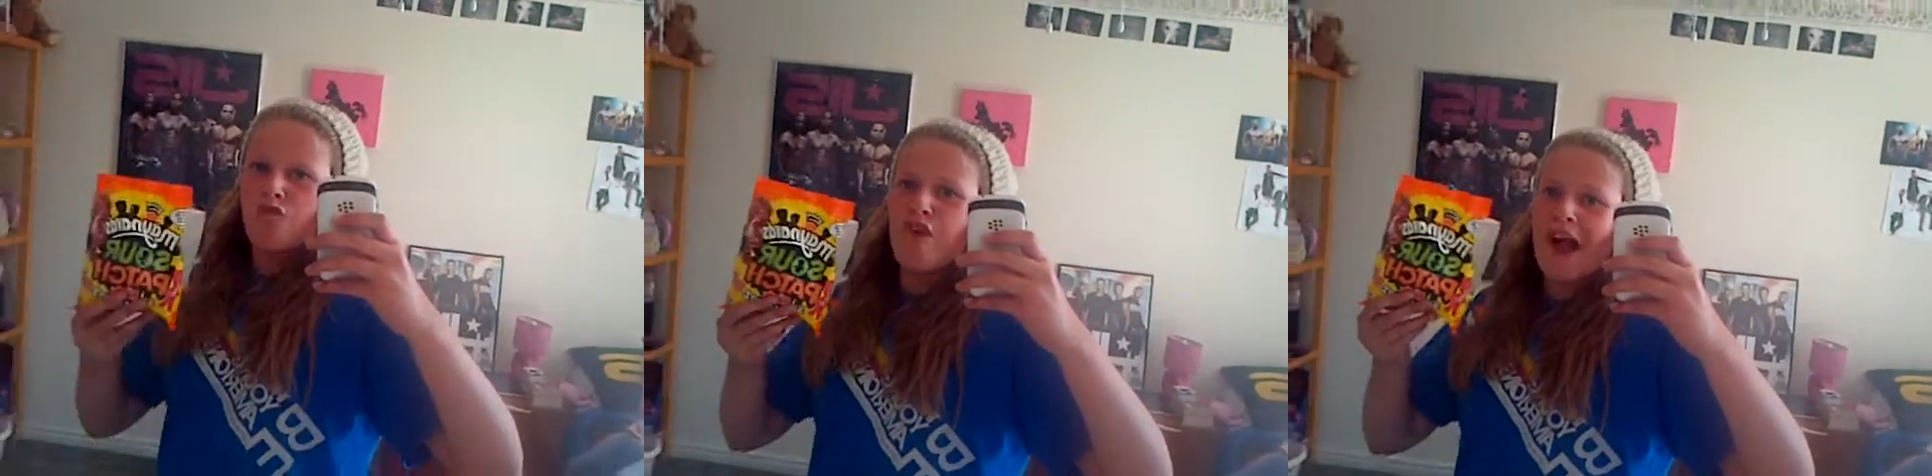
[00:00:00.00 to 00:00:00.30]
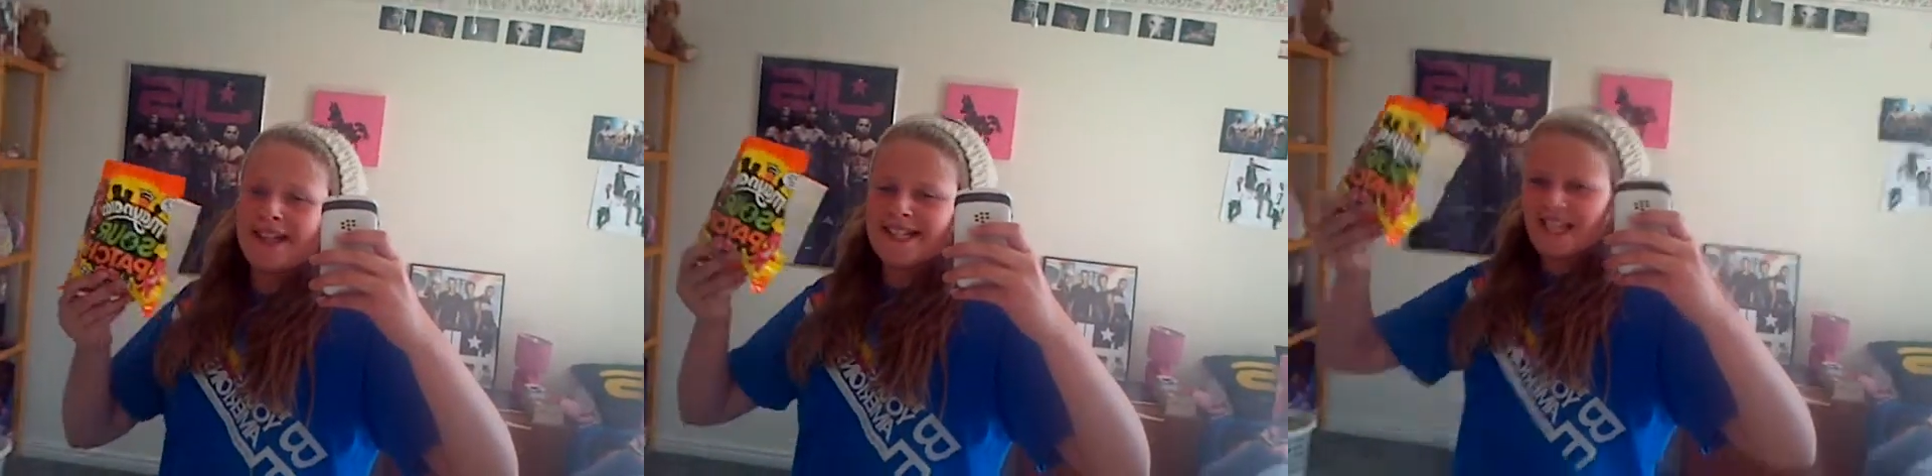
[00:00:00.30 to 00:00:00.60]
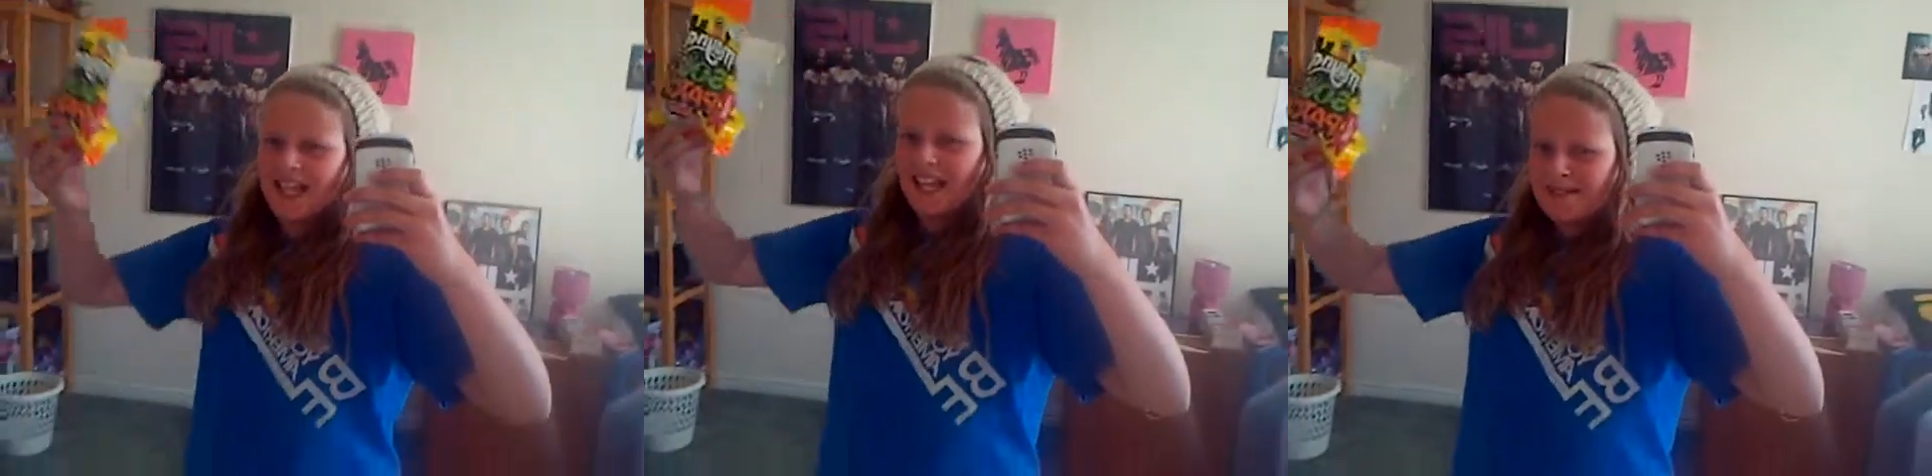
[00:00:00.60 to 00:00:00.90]
Right,
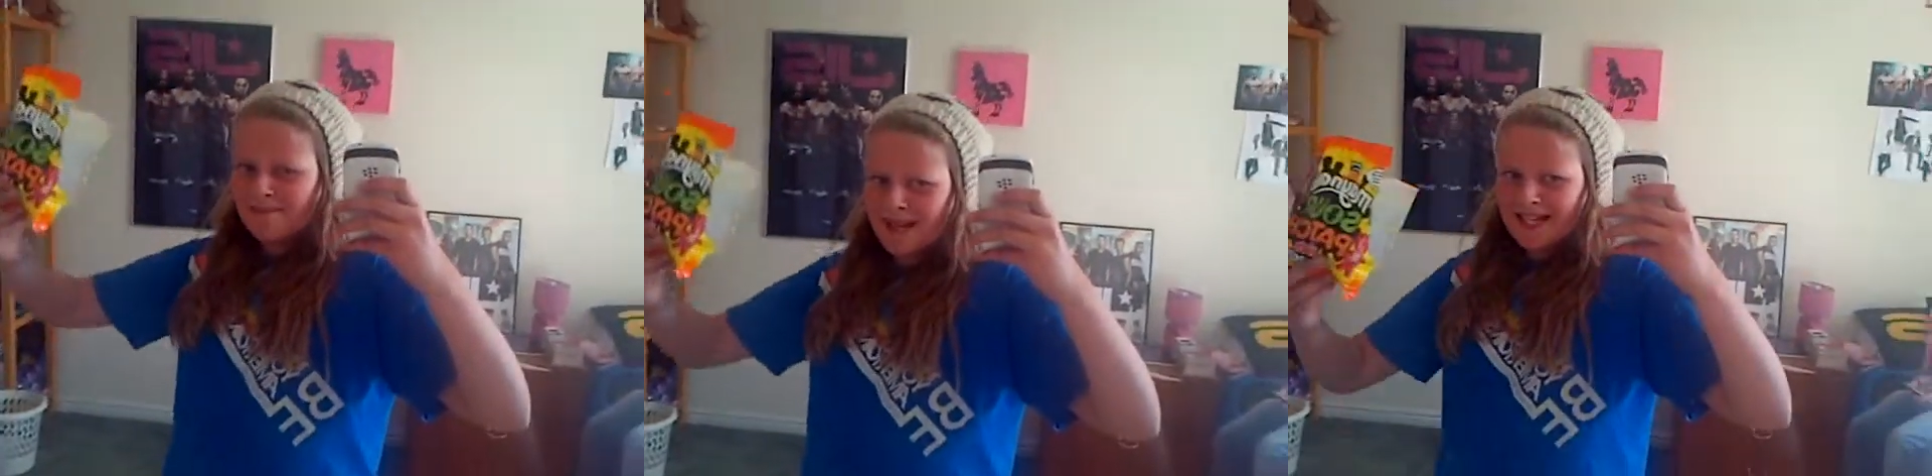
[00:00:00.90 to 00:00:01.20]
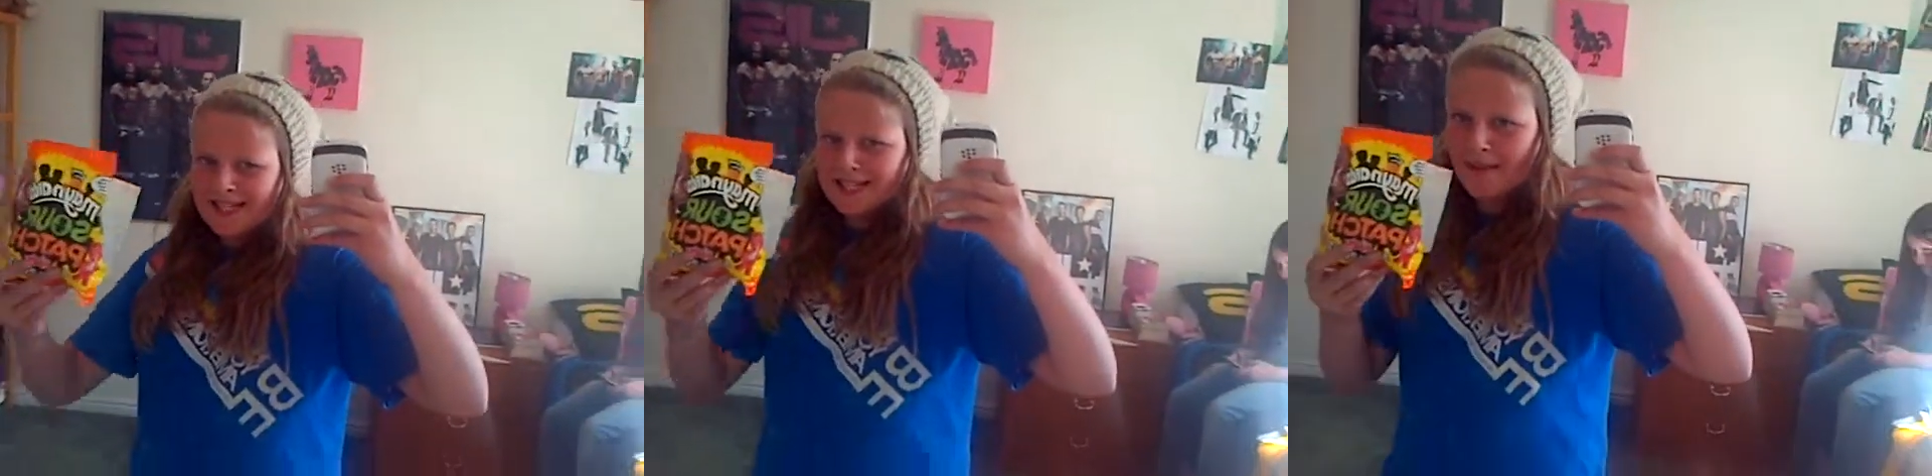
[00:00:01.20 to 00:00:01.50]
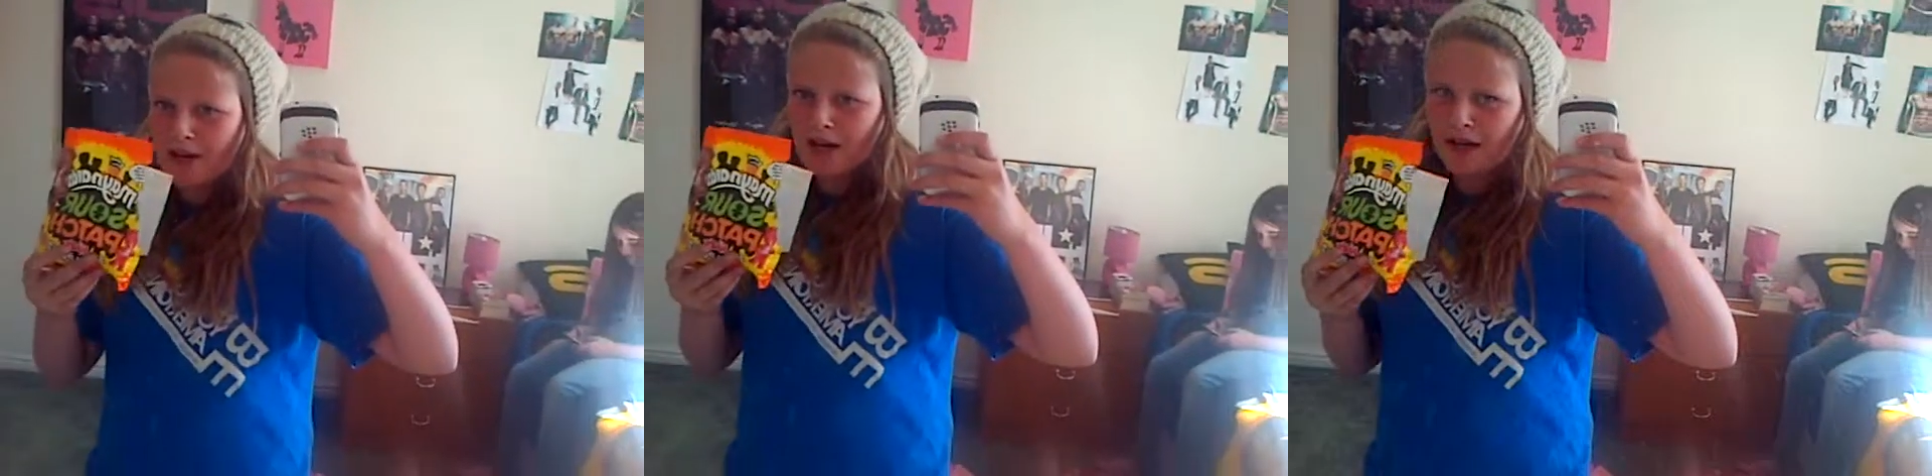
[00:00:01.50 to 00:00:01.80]
it's me,
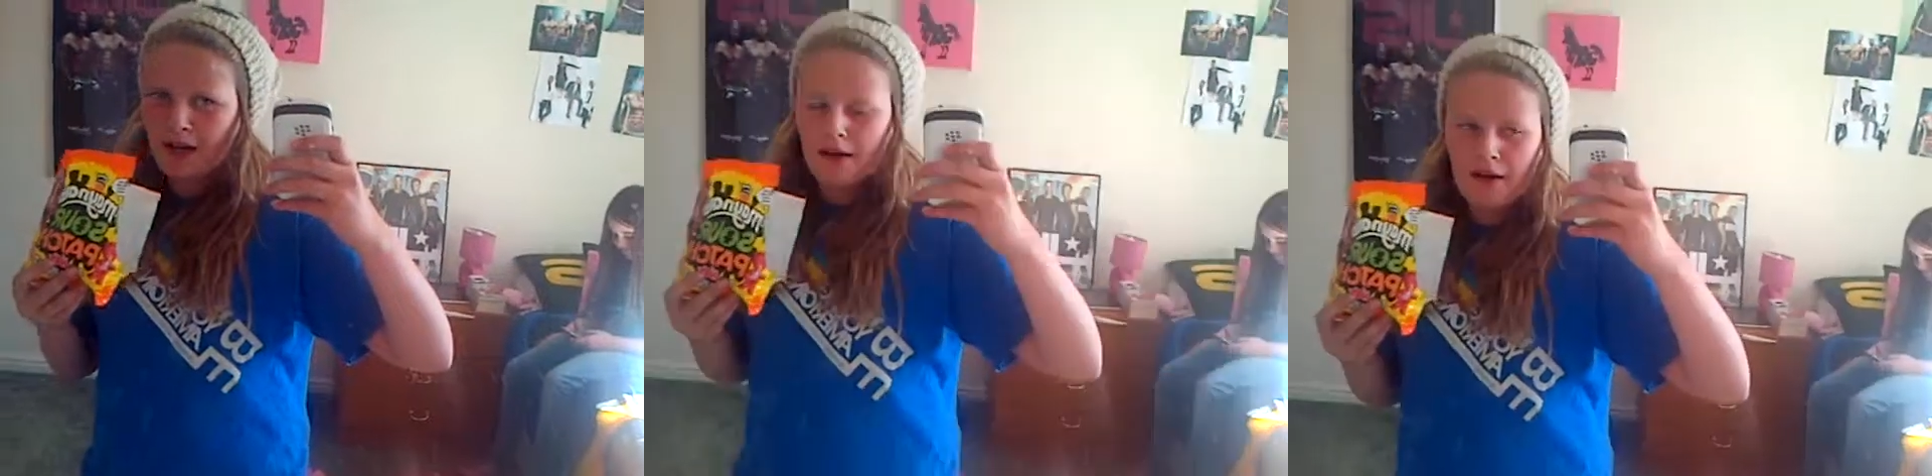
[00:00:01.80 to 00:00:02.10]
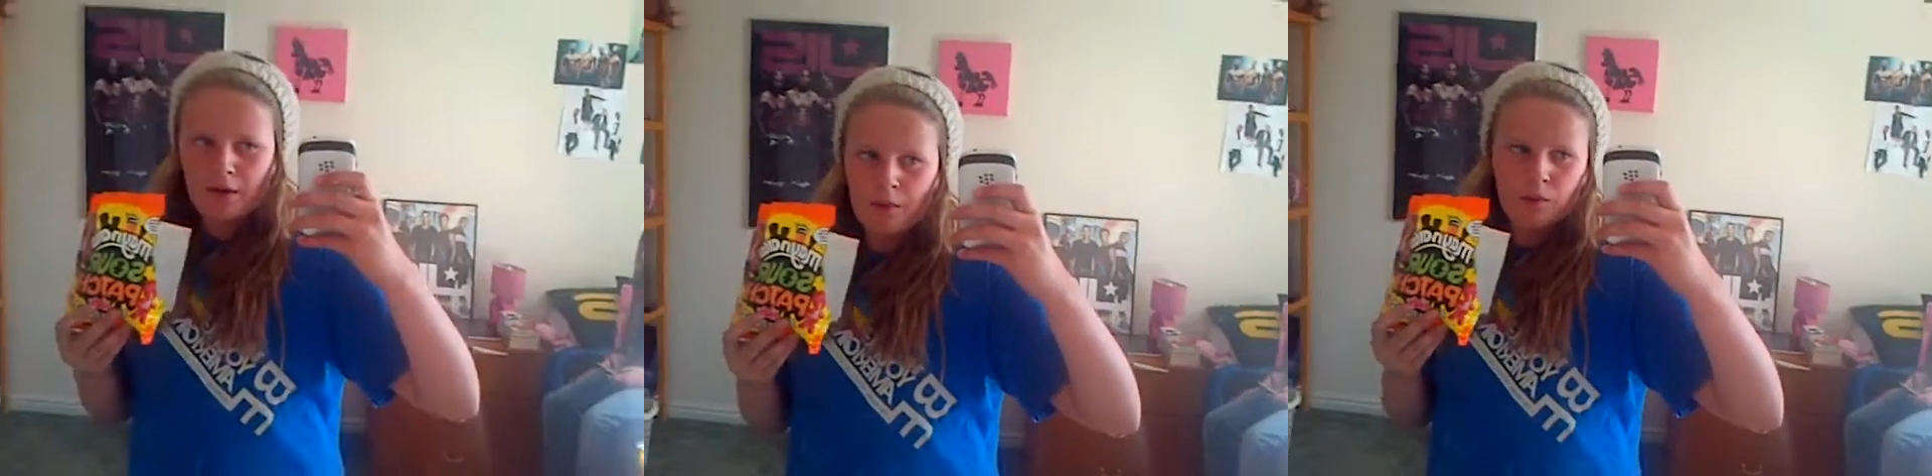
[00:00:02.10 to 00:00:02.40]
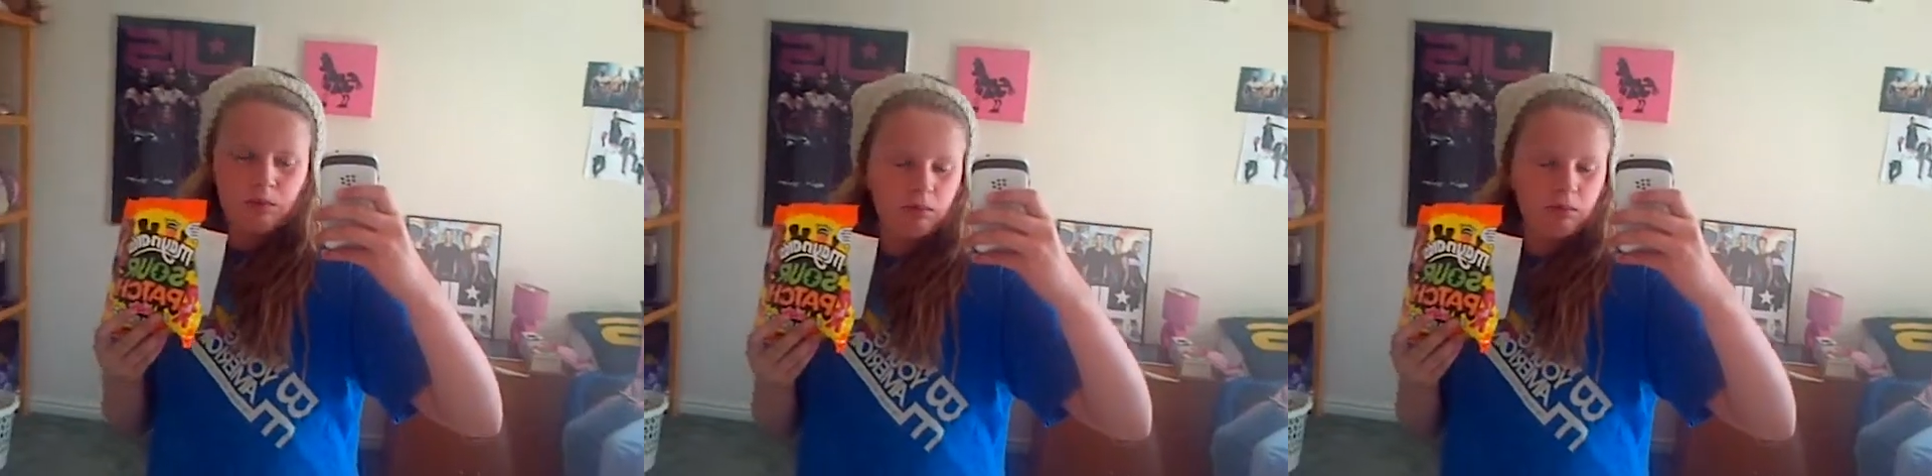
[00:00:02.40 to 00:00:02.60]
Semmah.